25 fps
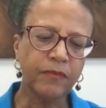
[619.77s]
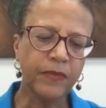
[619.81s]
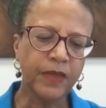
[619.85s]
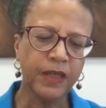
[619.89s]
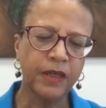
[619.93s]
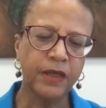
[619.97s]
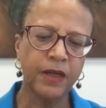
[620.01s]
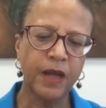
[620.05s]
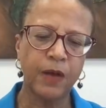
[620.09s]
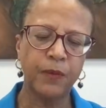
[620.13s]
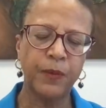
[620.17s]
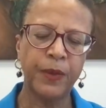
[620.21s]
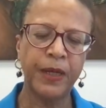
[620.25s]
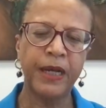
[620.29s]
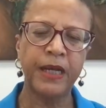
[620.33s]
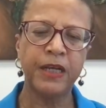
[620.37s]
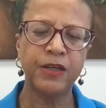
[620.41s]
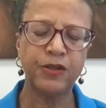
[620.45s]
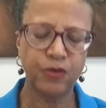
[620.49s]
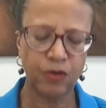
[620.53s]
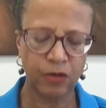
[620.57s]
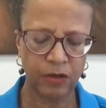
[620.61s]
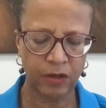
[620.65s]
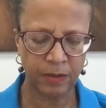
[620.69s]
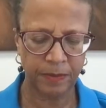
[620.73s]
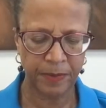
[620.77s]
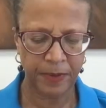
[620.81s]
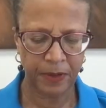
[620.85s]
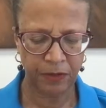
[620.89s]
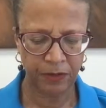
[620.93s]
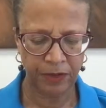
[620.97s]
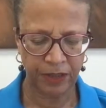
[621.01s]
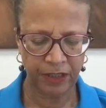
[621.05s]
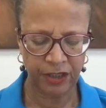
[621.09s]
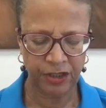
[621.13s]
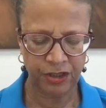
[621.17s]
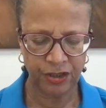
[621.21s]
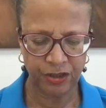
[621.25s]
Now, when I talk
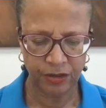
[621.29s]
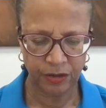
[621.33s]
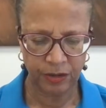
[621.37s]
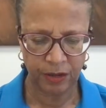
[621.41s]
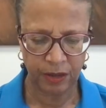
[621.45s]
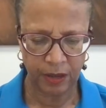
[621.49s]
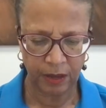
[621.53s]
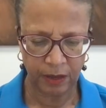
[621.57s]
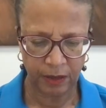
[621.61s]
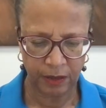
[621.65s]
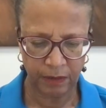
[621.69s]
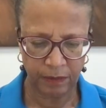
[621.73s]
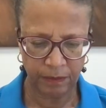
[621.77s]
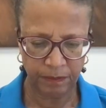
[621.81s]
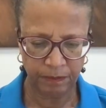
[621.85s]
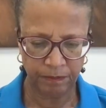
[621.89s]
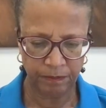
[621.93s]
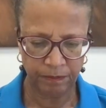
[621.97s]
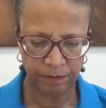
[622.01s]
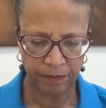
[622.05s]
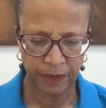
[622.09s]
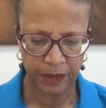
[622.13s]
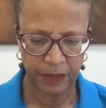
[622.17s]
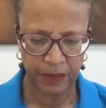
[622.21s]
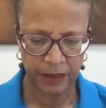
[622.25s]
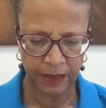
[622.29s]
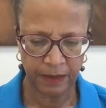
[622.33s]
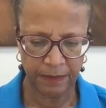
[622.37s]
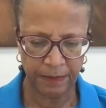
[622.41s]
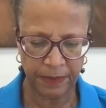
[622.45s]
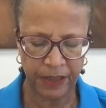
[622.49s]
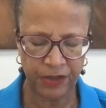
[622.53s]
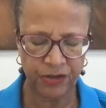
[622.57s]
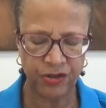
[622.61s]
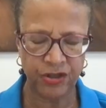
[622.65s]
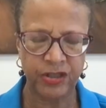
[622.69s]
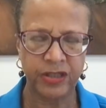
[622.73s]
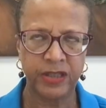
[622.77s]
about let
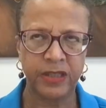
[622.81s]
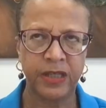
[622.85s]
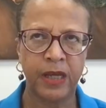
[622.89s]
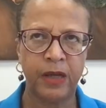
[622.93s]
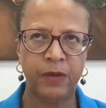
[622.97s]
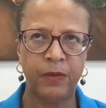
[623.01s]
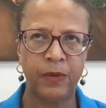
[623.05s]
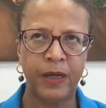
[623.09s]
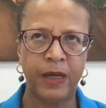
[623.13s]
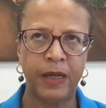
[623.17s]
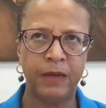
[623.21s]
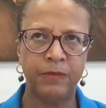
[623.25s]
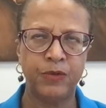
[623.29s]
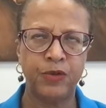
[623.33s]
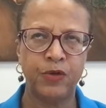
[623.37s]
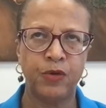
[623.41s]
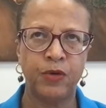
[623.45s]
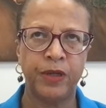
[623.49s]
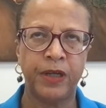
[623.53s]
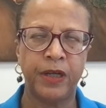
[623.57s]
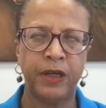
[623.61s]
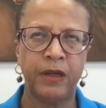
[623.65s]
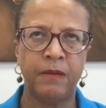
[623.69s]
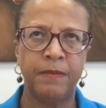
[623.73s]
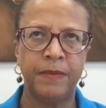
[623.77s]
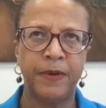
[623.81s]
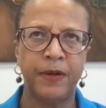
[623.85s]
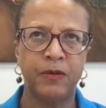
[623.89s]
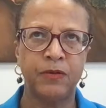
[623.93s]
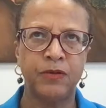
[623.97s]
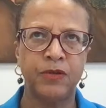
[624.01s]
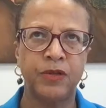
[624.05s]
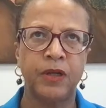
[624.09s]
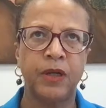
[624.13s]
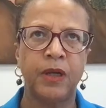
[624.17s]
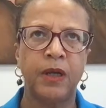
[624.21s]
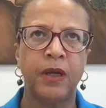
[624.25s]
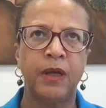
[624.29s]
me just say, when I'm talking
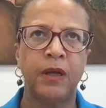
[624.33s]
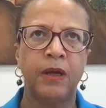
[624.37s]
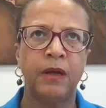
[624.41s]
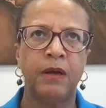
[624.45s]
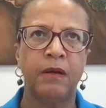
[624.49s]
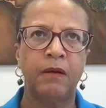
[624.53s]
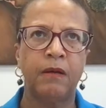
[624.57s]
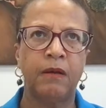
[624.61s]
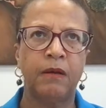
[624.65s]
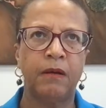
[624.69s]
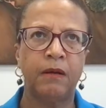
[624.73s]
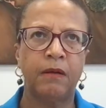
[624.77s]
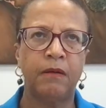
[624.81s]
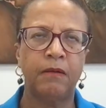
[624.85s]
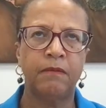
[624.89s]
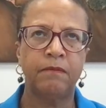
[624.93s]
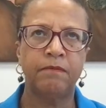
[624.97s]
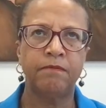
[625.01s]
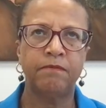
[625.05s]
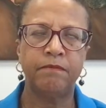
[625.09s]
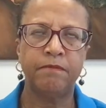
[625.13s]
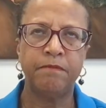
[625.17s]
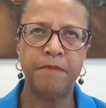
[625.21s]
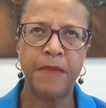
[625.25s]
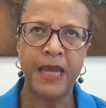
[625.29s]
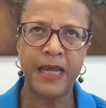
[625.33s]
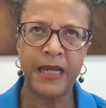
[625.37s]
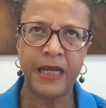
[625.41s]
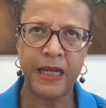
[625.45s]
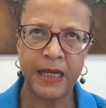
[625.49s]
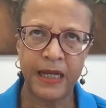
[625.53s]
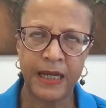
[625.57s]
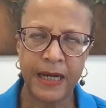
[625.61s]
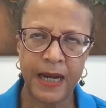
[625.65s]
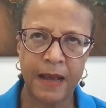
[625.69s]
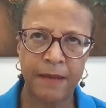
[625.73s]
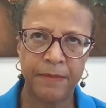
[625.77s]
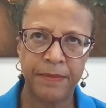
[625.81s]
about
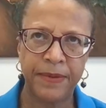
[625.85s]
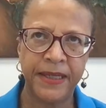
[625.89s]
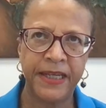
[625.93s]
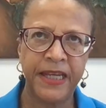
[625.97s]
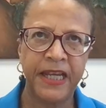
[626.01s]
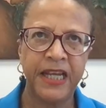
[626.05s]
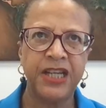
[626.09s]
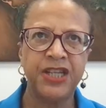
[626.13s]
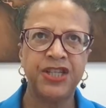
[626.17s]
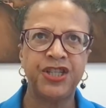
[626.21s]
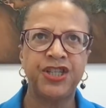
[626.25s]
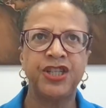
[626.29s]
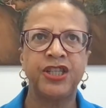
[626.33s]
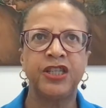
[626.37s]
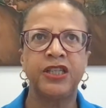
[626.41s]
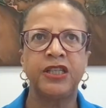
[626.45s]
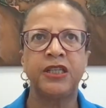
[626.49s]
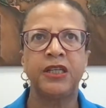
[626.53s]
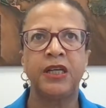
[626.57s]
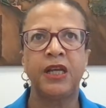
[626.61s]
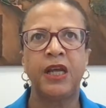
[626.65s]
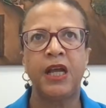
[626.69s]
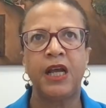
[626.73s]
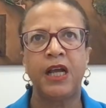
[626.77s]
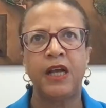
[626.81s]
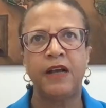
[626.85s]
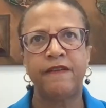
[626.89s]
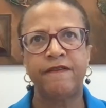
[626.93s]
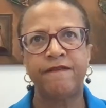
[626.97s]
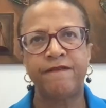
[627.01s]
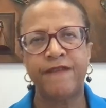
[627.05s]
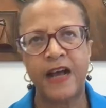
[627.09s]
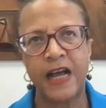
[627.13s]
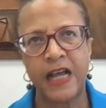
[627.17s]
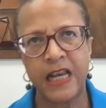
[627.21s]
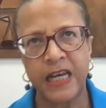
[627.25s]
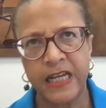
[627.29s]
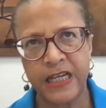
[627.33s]
making an application,
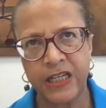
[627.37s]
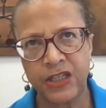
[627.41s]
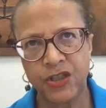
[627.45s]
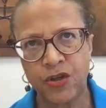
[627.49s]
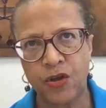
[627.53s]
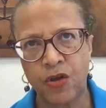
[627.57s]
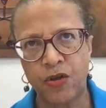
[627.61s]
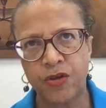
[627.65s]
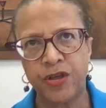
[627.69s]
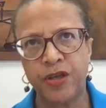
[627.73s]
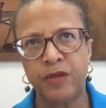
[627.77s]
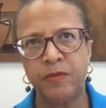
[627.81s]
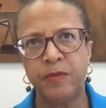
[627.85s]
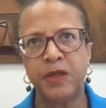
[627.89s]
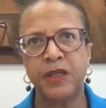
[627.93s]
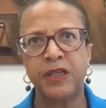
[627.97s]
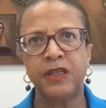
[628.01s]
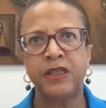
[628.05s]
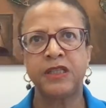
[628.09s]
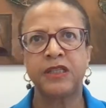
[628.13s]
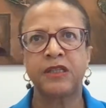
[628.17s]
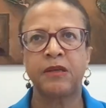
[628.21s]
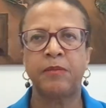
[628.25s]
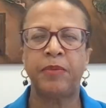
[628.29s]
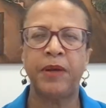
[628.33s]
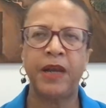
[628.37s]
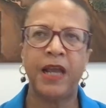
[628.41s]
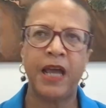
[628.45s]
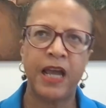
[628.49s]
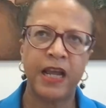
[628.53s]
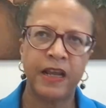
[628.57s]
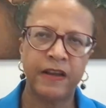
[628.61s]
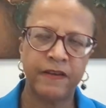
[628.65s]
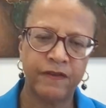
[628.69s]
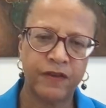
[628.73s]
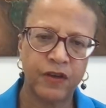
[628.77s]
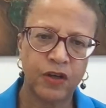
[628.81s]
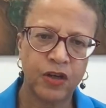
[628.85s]
filing documents,
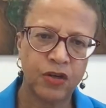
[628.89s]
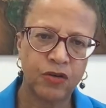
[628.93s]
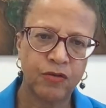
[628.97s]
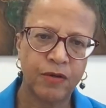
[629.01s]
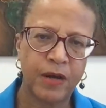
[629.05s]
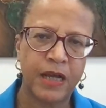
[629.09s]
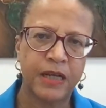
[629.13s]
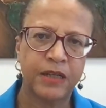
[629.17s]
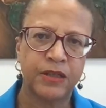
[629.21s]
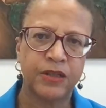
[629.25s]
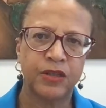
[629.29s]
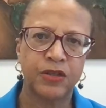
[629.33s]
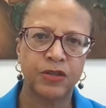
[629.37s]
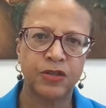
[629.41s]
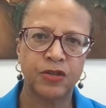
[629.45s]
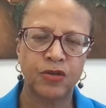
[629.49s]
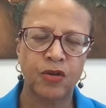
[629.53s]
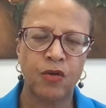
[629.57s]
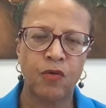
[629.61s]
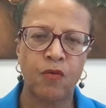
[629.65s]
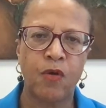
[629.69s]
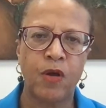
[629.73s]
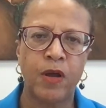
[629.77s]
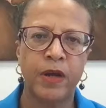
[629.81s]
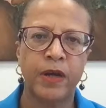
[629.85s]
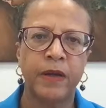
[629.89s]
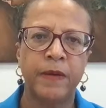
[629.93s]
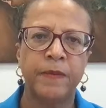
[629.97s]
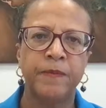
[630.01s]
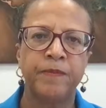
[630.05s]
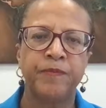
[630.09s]
applying for a grant, and so on,